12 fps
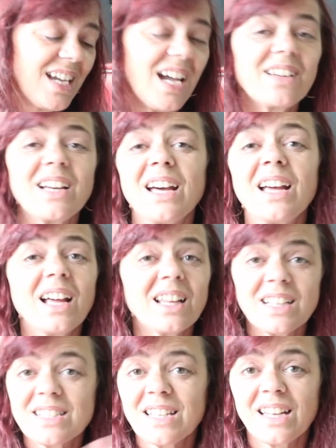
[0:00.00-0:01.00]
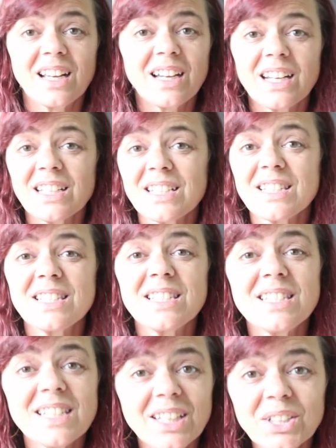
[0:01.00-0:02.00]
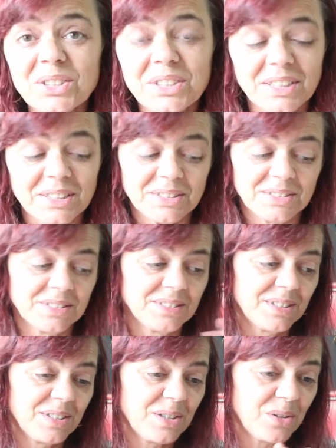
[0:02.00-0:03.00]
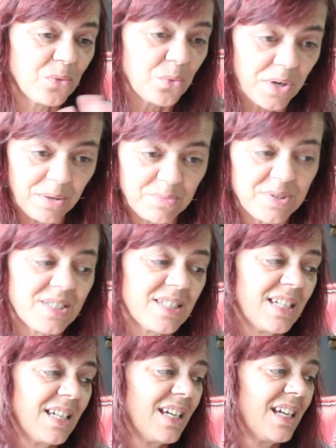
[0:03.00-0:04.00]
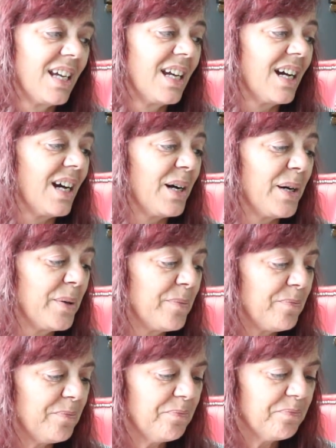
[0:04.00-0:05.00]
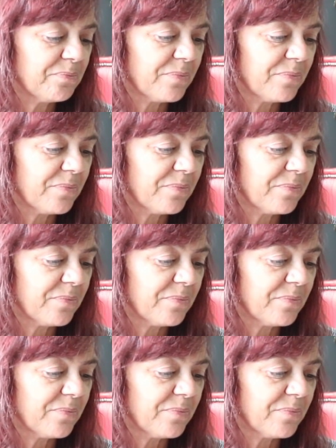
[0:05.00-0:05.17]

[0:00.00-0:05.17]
I got like I said I got a gazillion whips um,